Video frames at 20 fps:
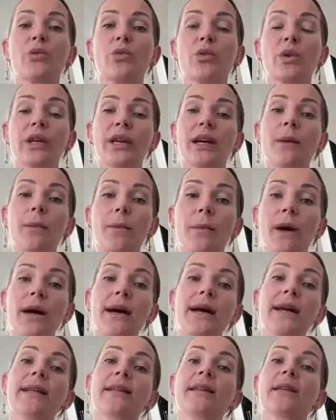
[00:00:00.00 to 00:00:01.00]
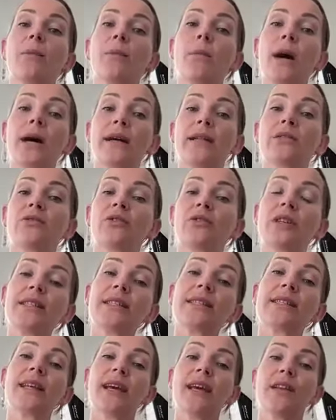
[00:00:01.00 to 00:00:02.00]
we combine
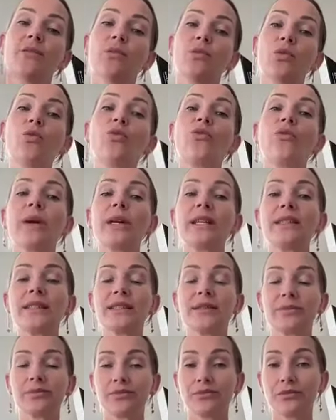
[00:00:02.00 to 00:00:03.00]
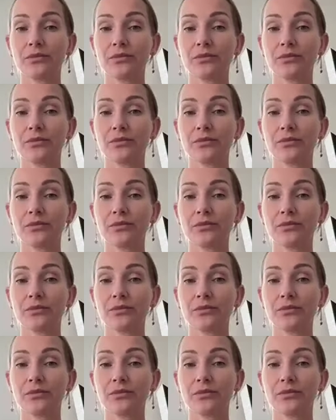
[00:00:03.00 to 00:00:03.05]
mantras and movements